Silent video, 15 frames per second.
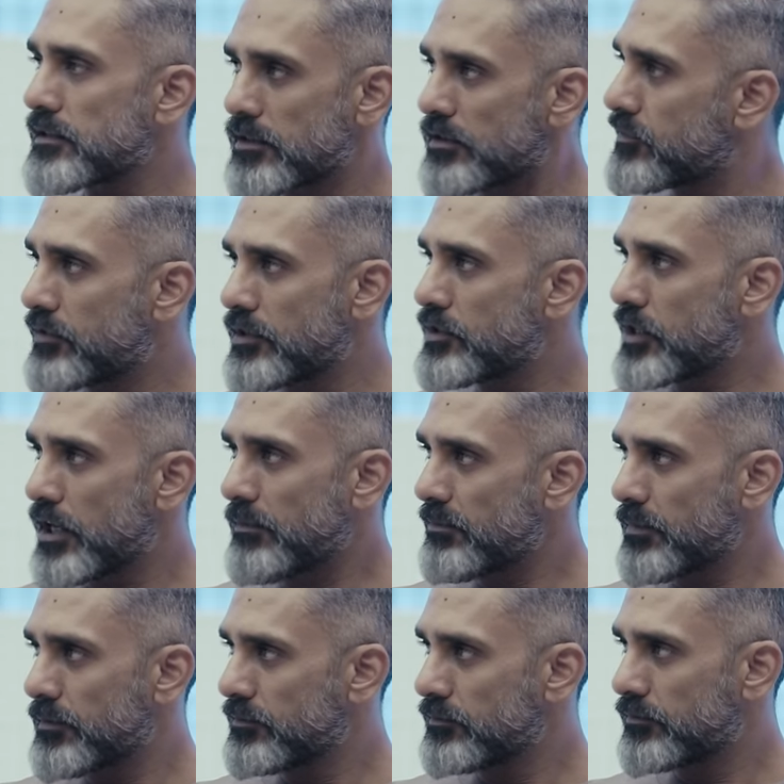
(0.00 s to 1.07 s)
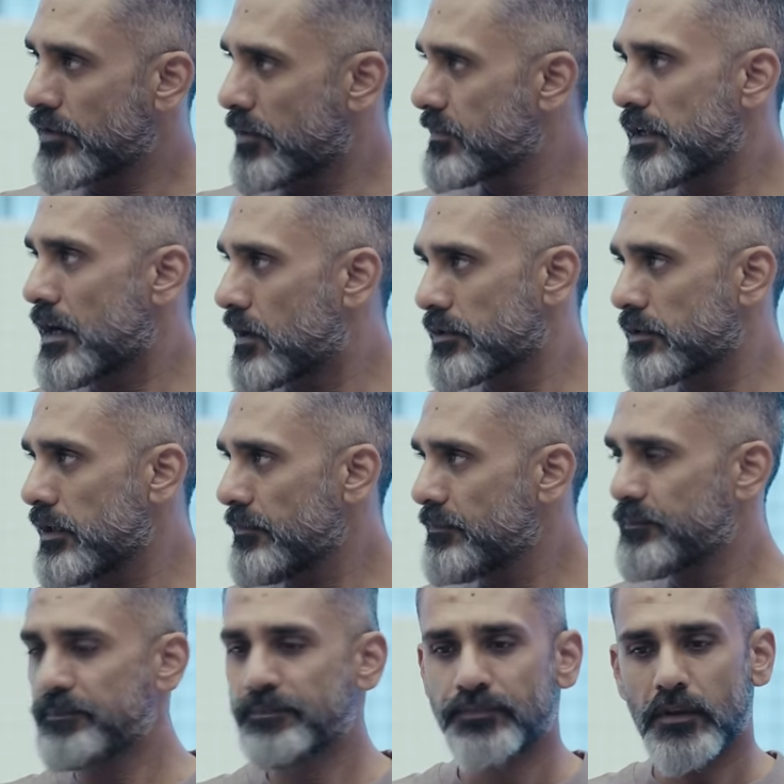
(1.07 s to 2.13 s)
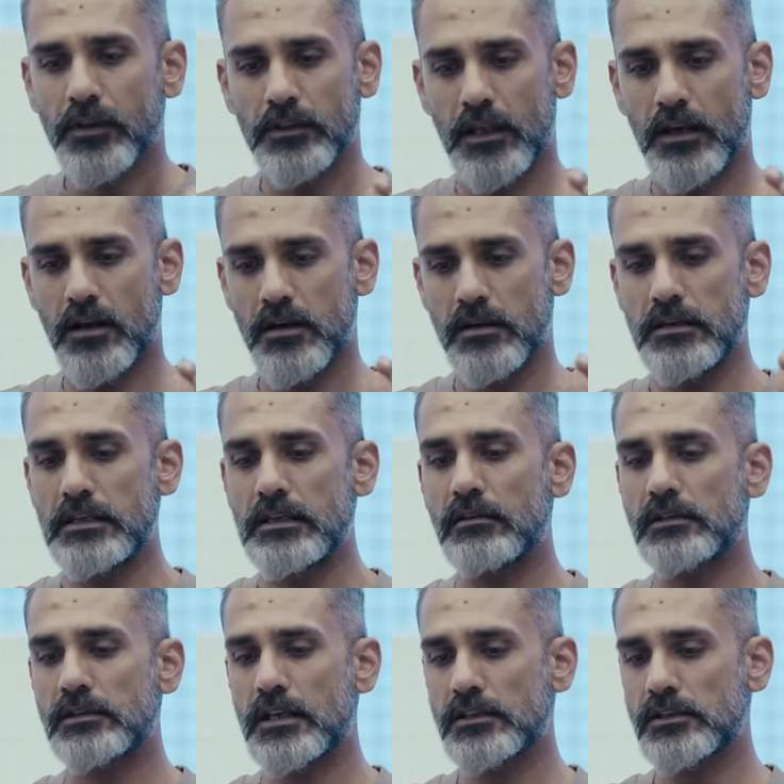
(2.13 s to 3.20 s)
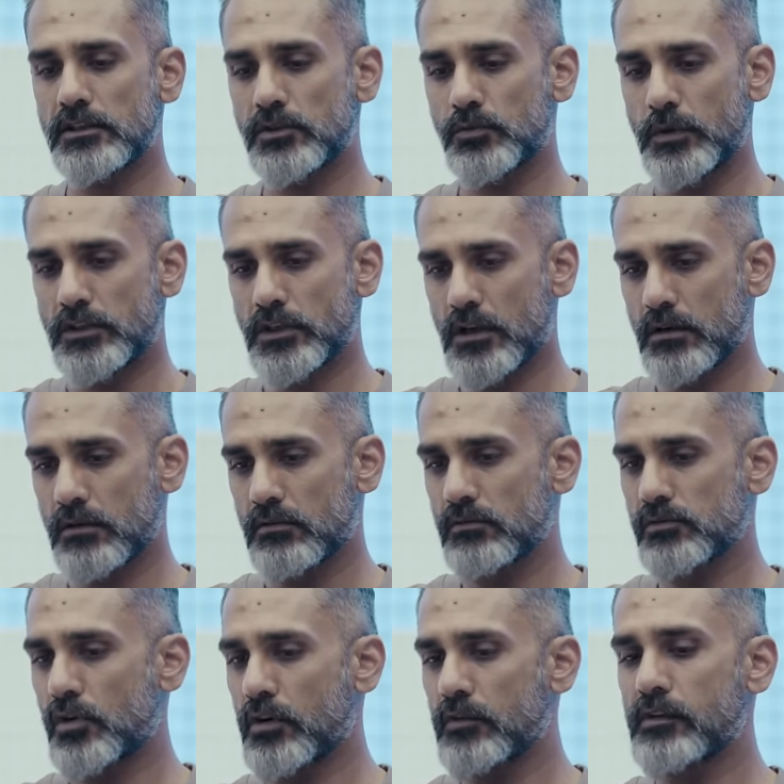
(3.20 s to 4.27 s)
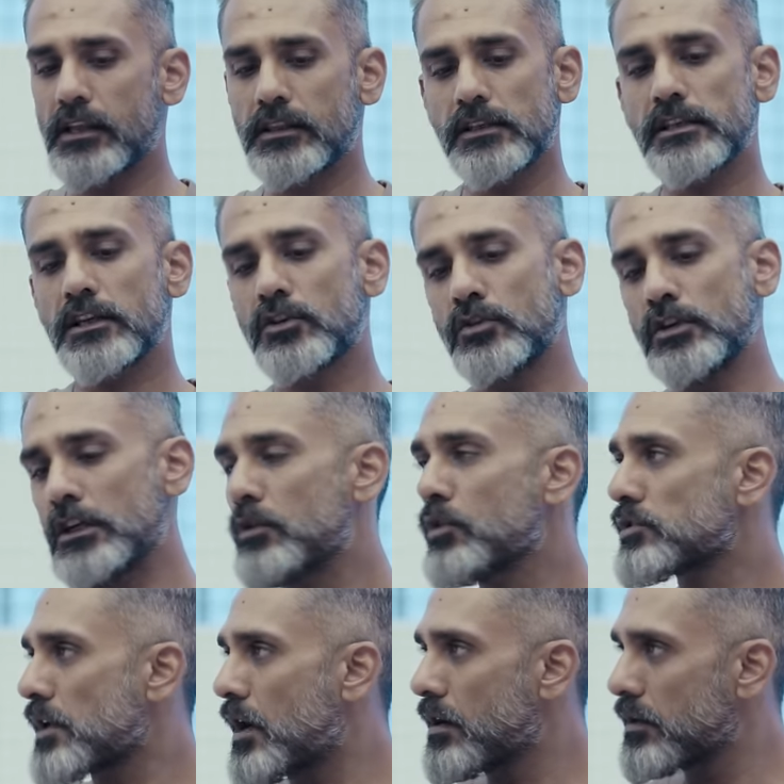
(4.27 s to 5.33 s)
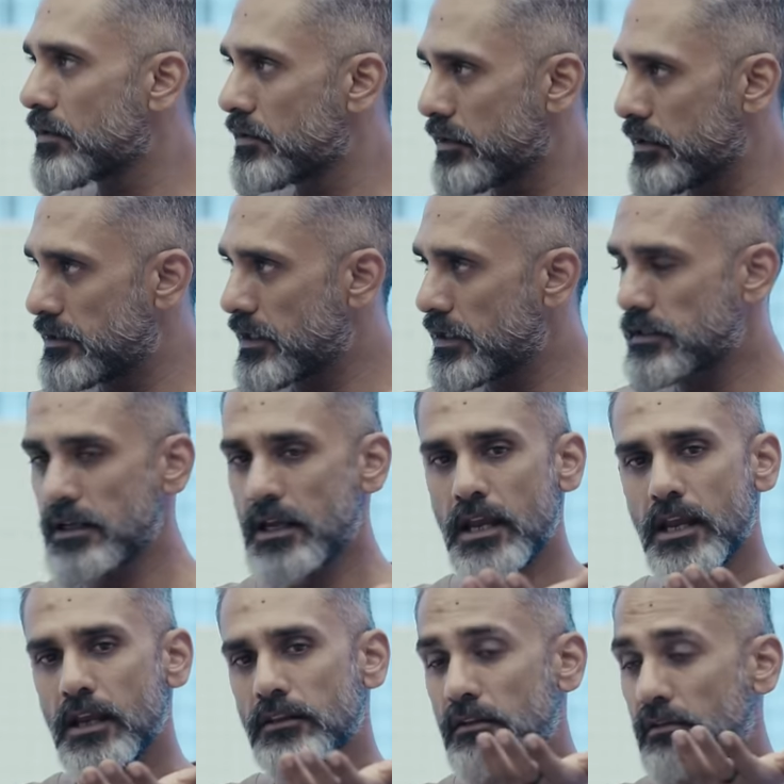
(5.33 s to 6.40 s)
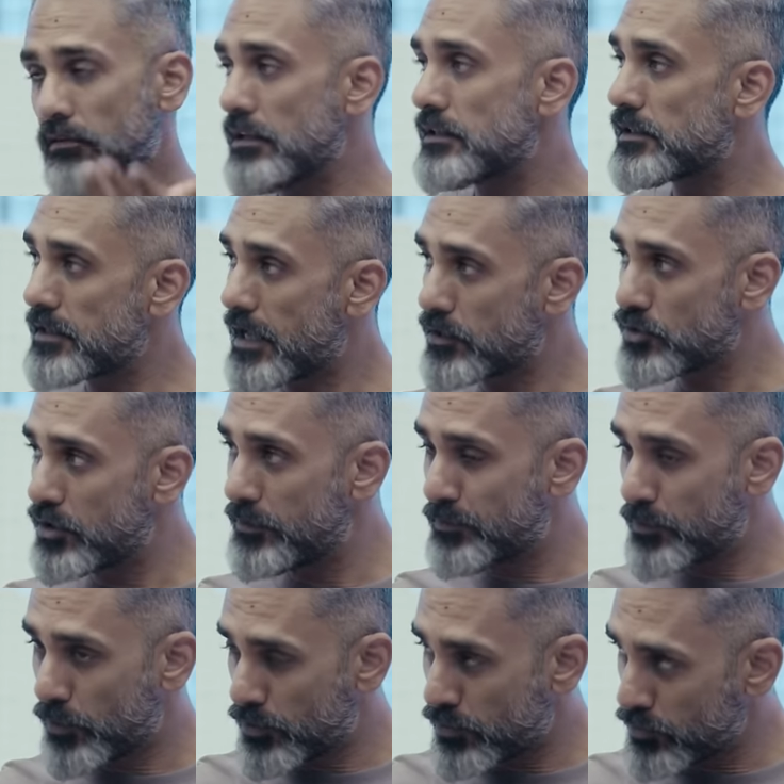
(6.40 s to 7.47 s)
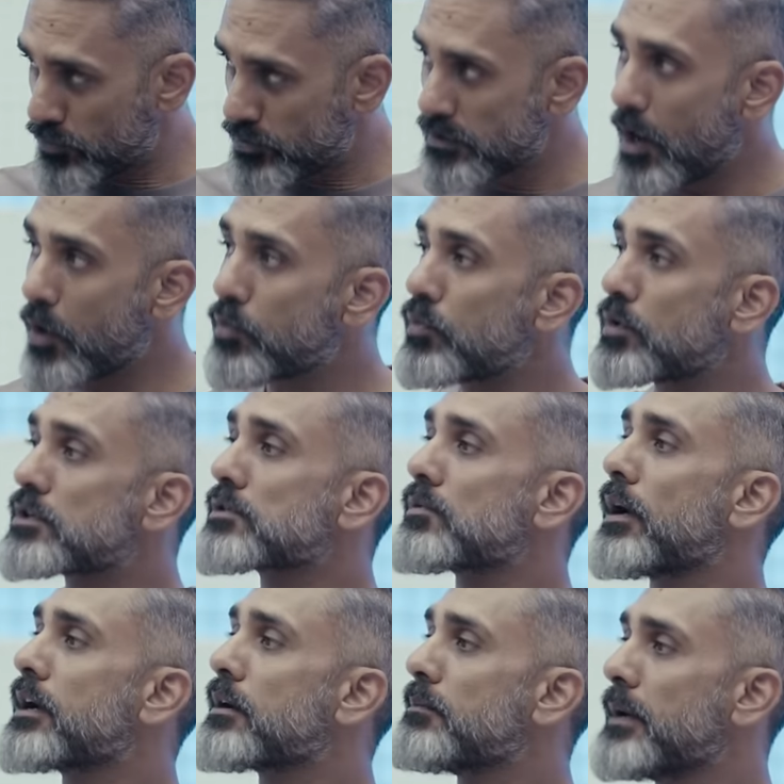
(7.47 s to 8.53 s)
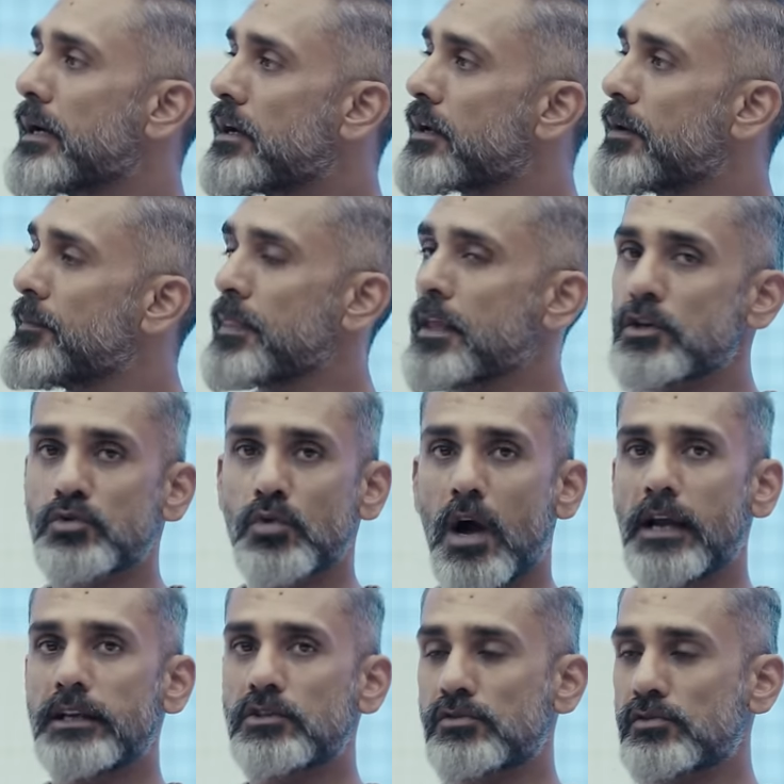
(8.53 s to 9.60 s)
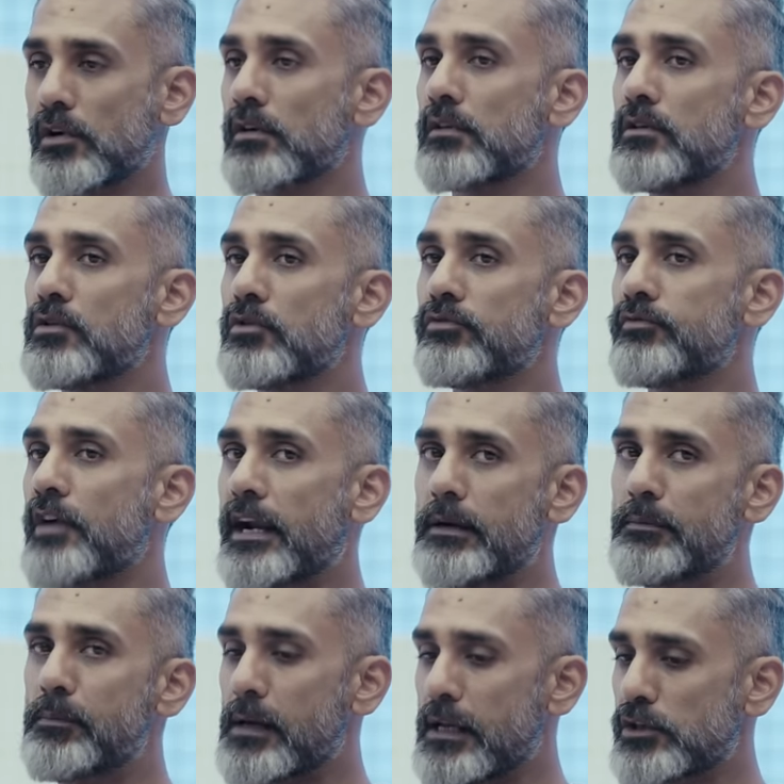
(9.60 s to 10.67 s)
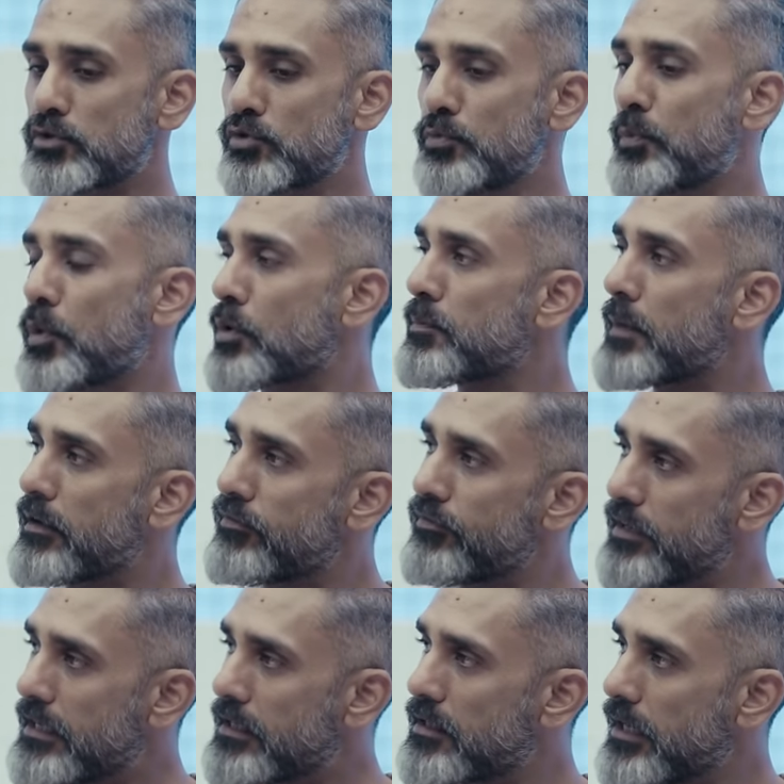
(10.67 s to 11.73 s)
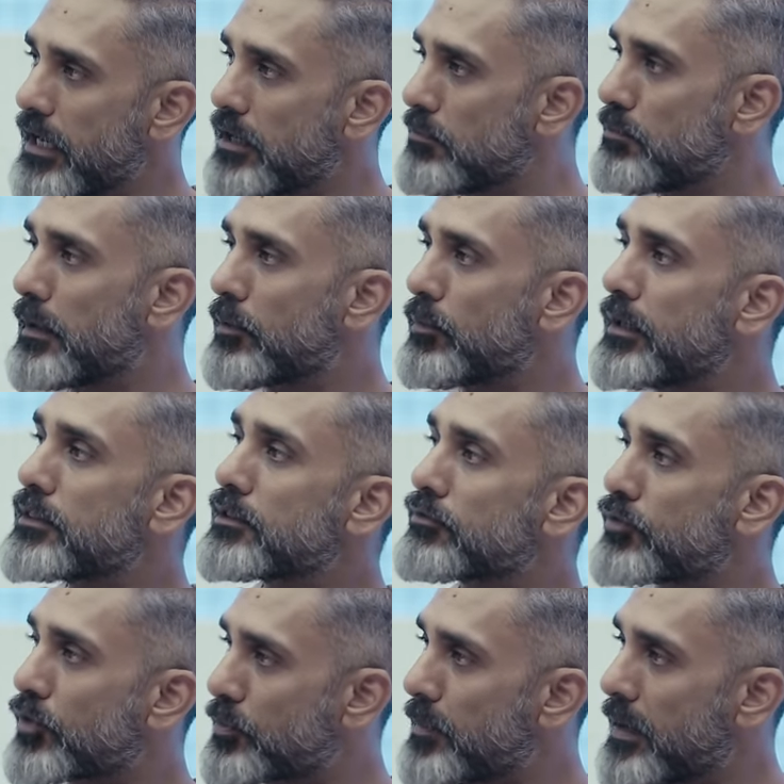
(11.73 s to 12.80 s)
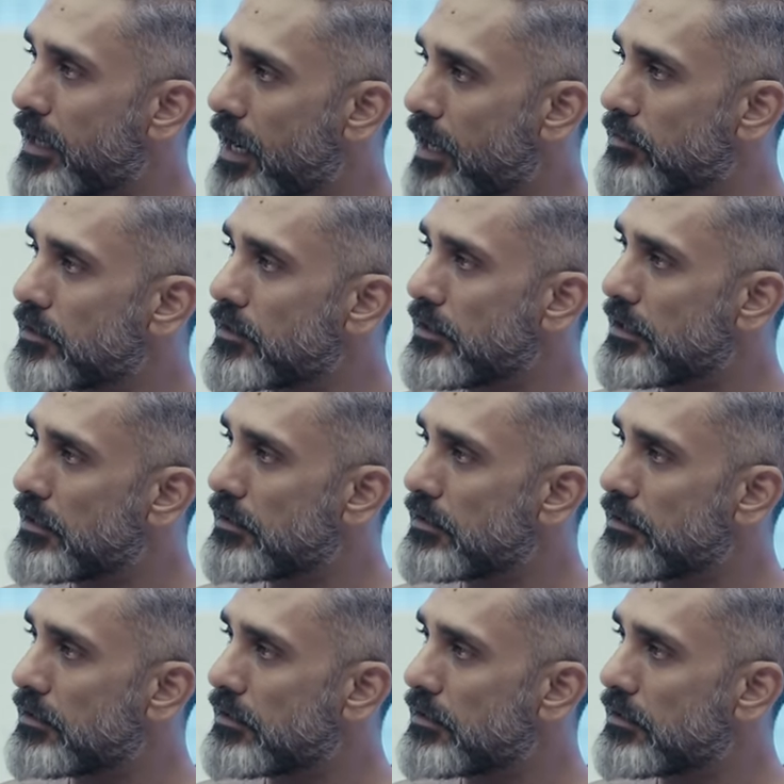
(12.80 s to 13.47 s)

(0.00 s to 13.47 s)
is a different shape from the okay. R3. There are knee recesses which are sort of like this, and your knee goes under the recess. The recess actually protrudes downwards quite a bit. Okay. So I struggled to find place to put my feet in between the foot peg and the knee